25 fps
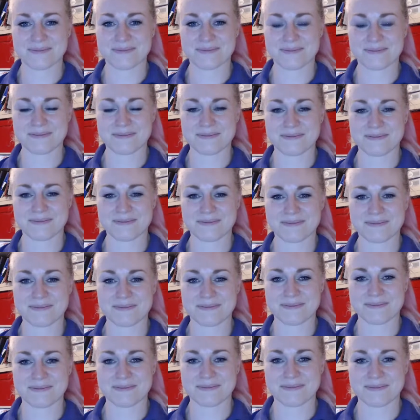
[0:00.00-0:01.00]

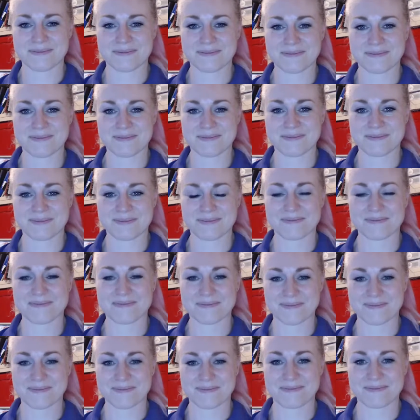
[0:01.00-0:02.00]

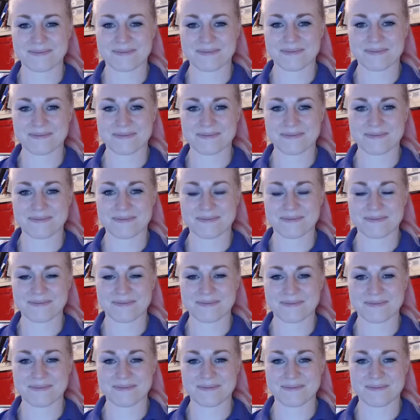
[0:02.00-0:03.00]

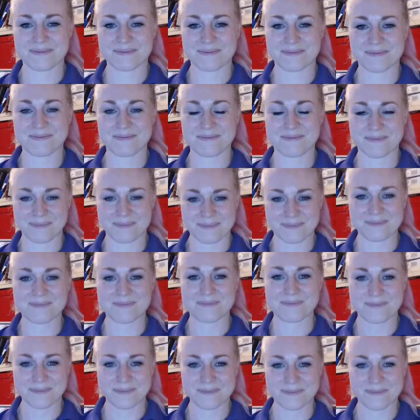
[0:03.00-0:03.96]
[no speech]